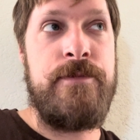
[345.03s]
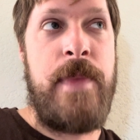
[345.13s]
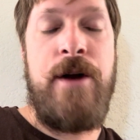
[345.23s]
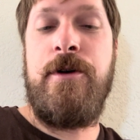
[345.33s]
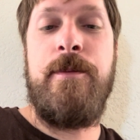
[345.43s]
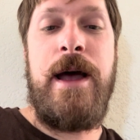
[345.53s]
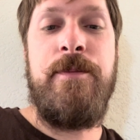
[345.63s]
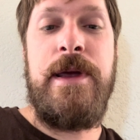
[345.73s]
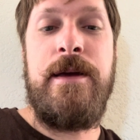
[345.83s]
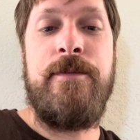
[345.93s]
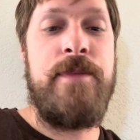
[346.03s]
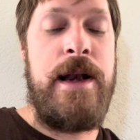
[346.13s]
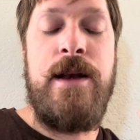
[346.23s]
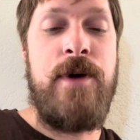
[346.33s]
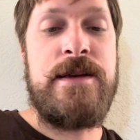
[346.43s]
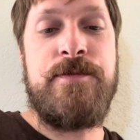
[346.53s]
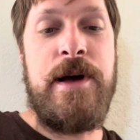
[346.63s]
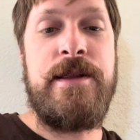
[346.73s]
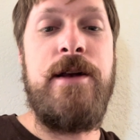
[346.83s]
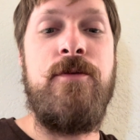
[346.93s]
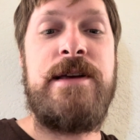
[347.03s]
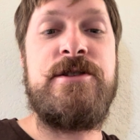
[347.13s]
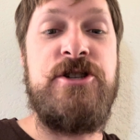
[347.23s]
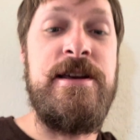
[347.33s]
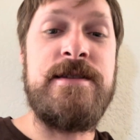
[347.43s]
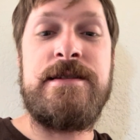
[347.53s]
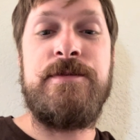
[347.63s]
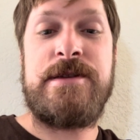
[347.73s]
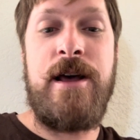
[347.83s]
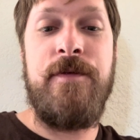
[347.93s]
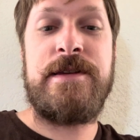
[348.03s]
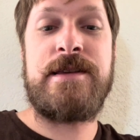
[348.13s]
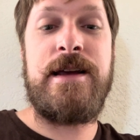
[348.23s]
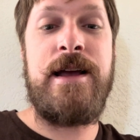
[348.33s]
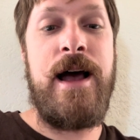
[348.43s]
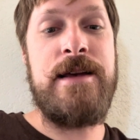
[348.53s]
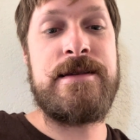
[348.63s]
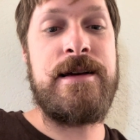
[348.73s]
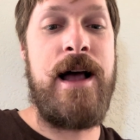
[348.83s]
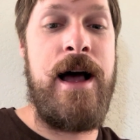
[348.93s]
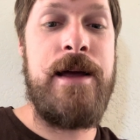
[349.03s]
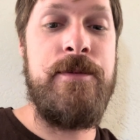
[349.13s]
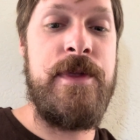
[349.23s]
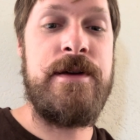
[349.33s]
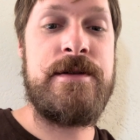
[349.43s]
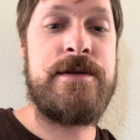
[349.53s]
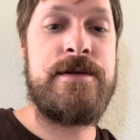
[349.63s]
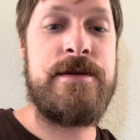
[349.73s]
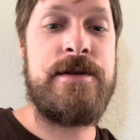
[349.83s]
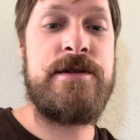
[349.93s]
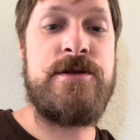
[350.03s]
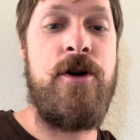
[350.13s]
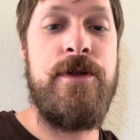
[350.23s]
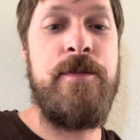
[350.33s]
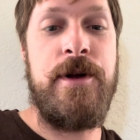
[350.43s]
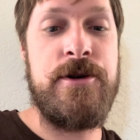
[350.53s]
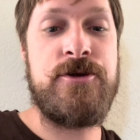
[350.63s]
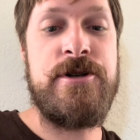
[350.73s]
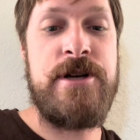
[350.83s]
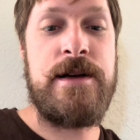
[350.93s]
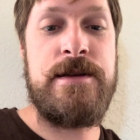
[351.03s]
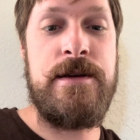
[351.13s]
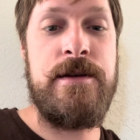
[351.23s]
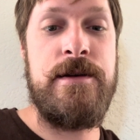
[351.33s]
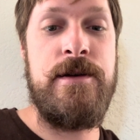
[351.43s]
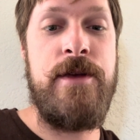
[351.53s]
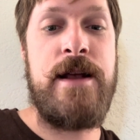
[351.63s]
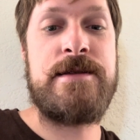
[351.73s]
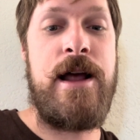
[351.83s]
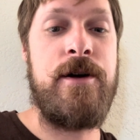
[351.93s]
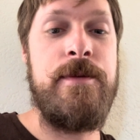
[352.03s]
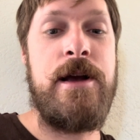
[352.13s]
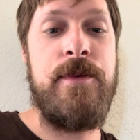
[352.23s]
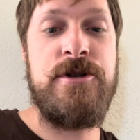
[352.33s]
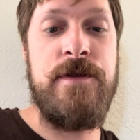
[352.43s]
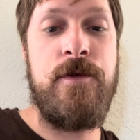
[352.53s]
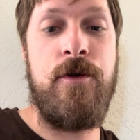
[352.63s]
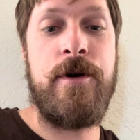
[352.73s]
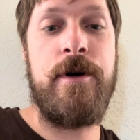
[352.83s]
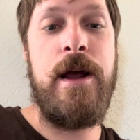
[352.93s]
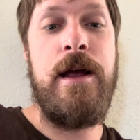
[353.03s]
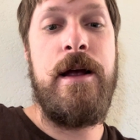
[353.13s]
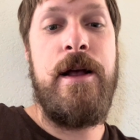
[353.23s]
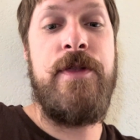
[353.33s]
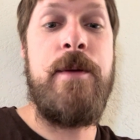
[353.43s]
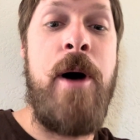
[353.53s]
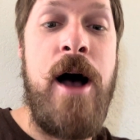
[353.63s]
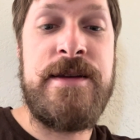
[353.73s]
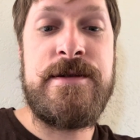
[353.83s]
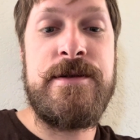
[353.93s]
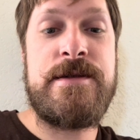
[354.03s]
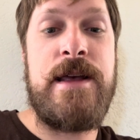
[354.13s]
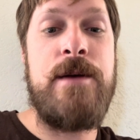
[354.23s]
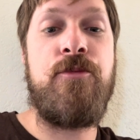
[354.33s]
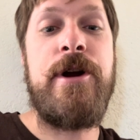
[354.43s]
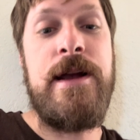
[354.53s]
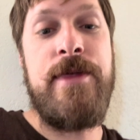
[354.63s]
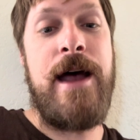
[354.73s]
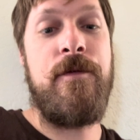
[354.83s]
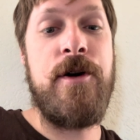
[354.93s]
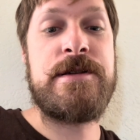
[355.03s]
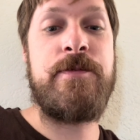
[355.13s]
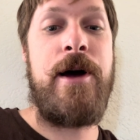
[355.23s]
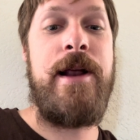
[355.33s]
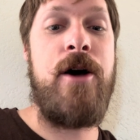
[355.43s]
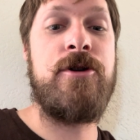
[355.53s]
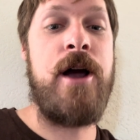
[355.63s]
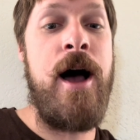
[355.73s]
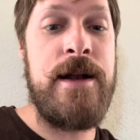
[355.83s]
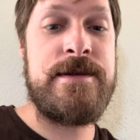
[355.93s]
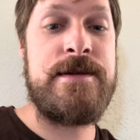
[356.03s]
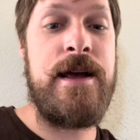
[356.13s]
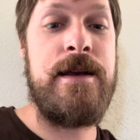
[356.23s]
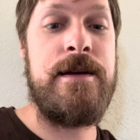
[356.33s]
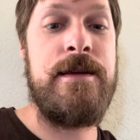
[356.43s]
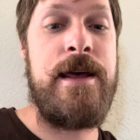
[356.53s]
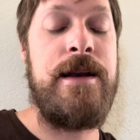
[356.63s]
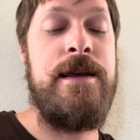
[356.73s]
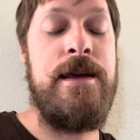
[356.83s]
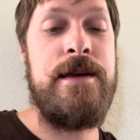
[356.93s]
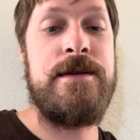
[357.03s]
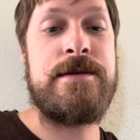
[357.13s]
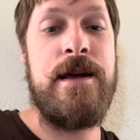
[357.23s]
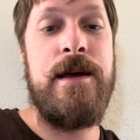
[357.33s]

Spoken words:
I don't know, it might be. But anyways, Jesus himself is like, guys, like I'm the stone the builders rejected, that is now going to become the chief corner. The apostles then bring in that verse about how God said that he is